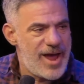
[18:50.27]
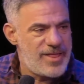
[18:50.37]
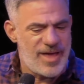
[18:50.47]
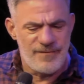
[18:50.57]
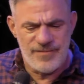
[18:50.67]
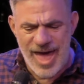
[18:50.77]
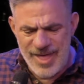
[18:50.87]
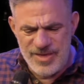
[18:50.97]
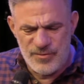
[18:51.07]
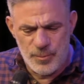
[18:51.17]
and to have
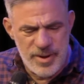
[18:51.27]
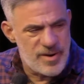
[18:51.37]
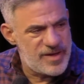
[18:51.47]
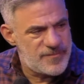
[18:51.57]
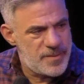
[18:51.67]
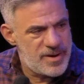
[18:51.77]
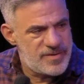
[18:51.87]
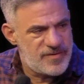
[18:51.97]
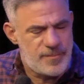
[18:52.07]
had these weird experiences,